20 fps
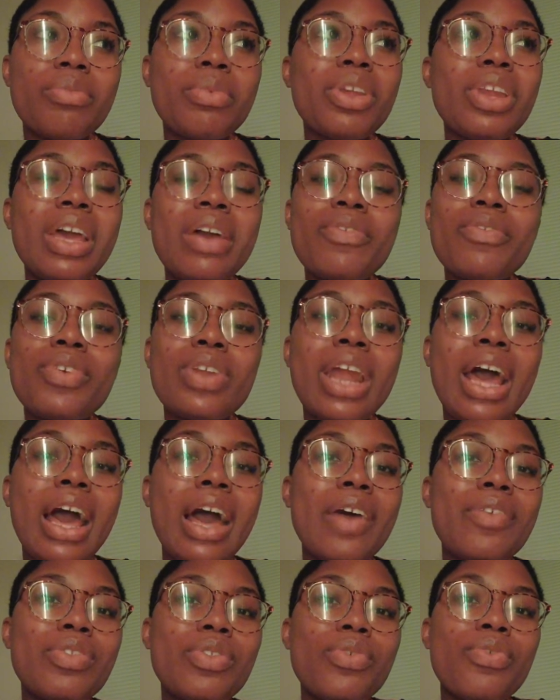You may not even
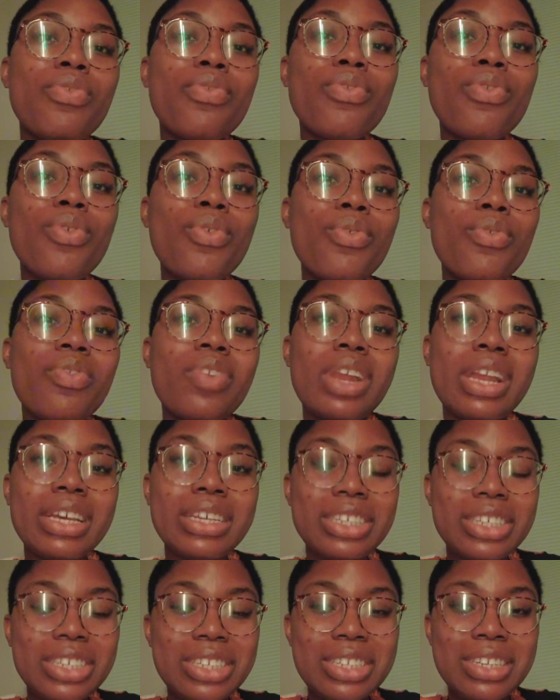have the
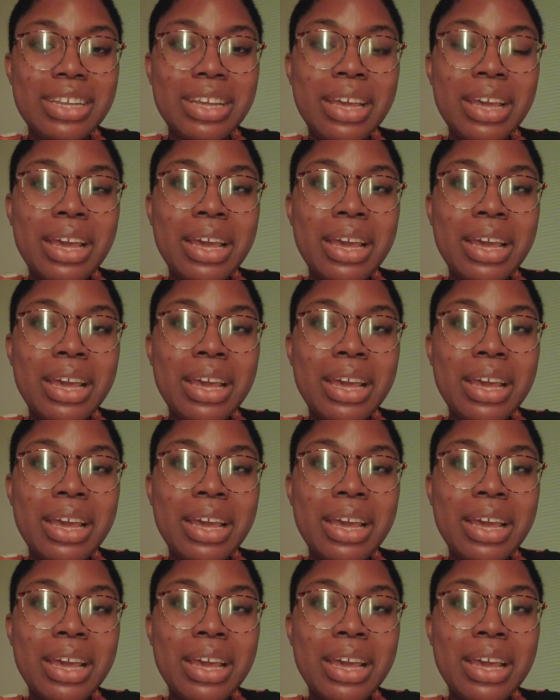full-fledged